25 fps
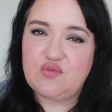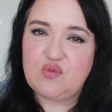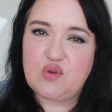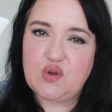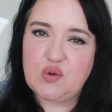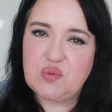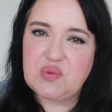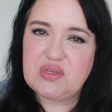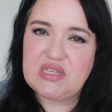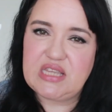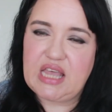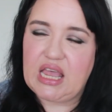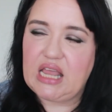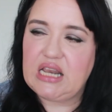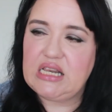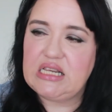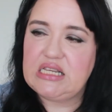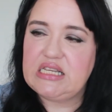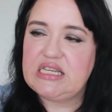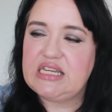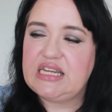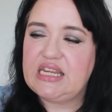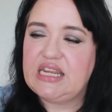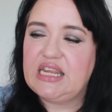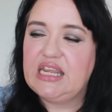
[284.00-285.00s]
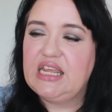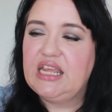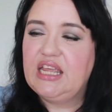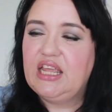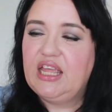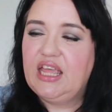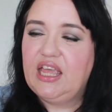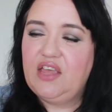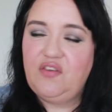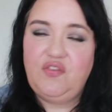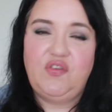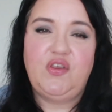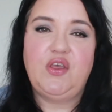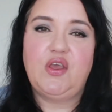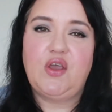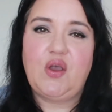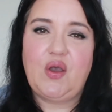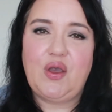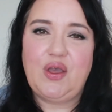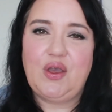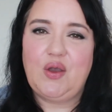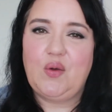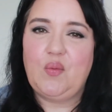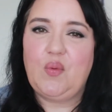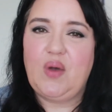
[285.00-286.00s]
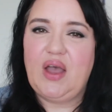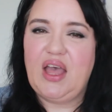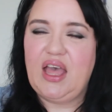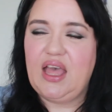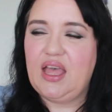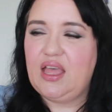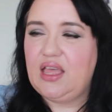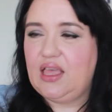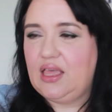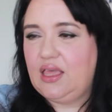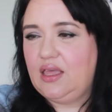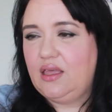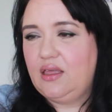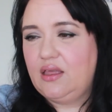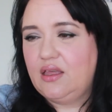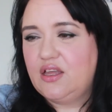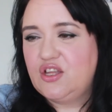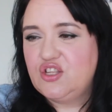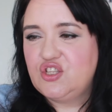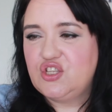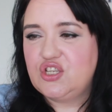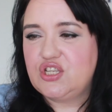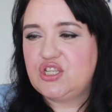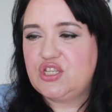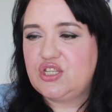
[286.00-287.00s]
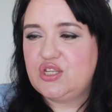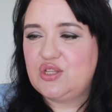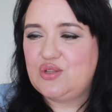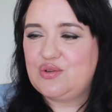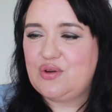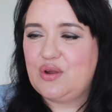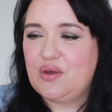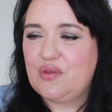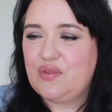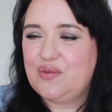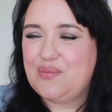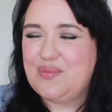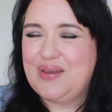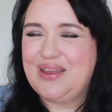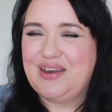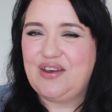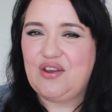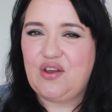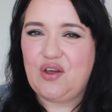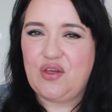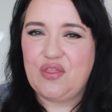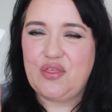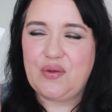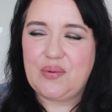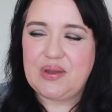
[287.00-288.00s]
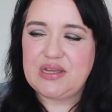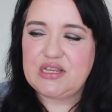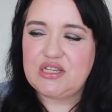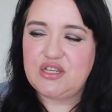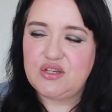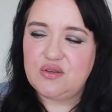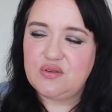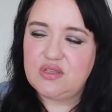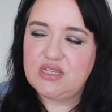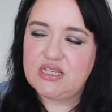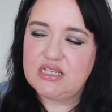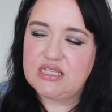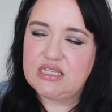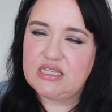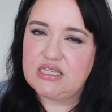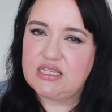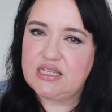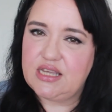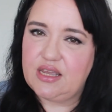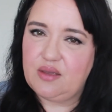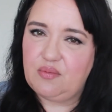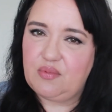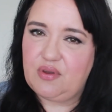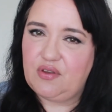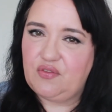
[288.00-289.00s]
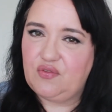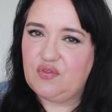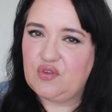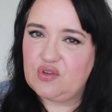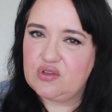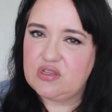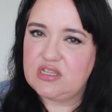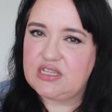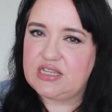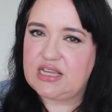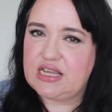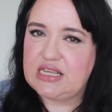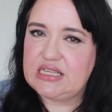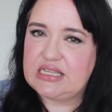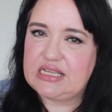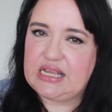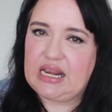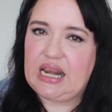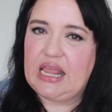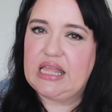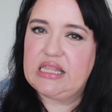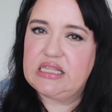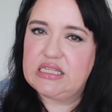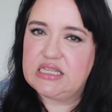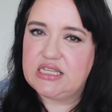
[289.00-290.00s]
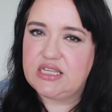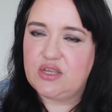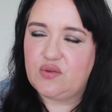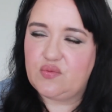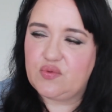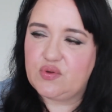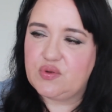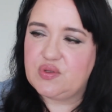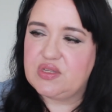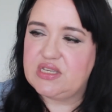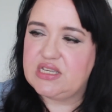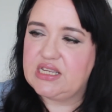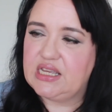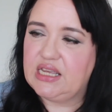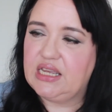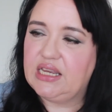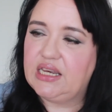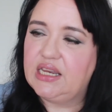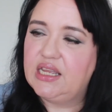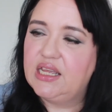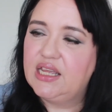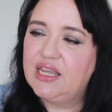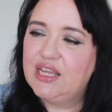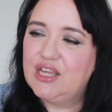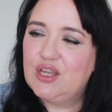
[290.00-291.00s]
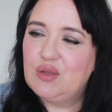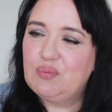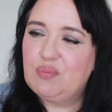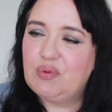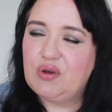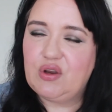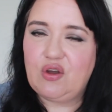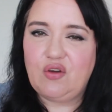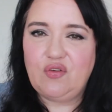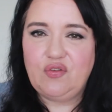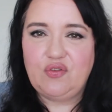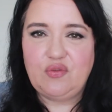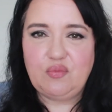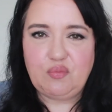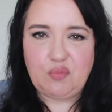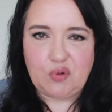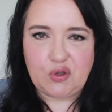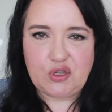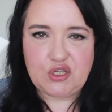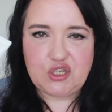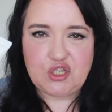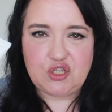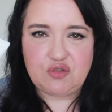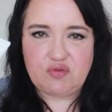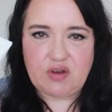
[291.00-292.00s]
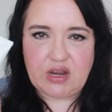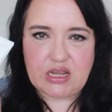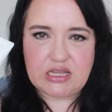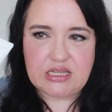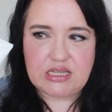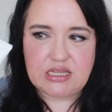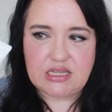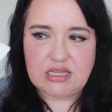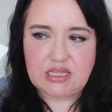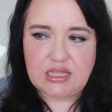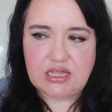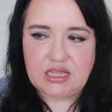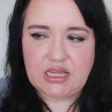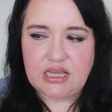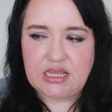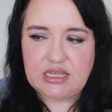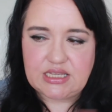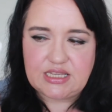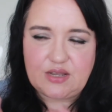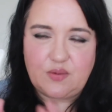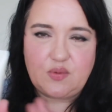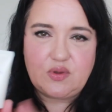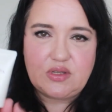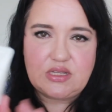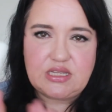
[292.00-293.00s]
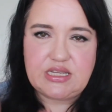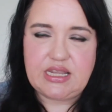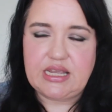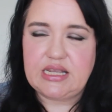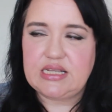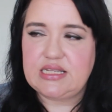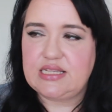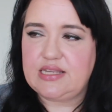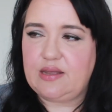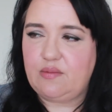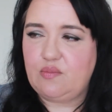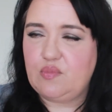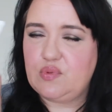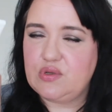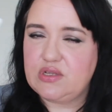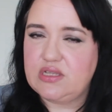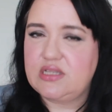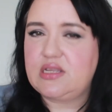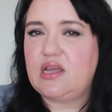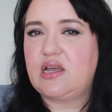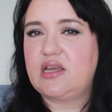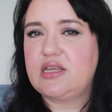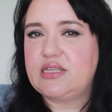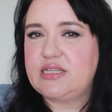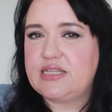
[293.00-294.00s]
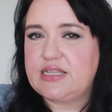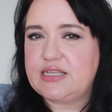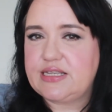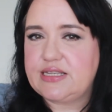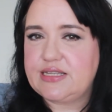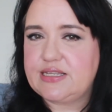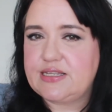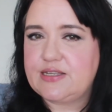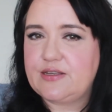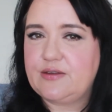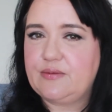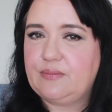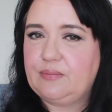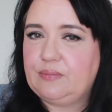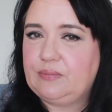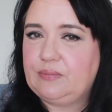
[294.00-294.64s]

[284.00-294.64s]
are always handy if you're going away, just to throw them in. Although I do tend to take my full size cleansing routine, but often moisturizers and things, I will take sample sizes.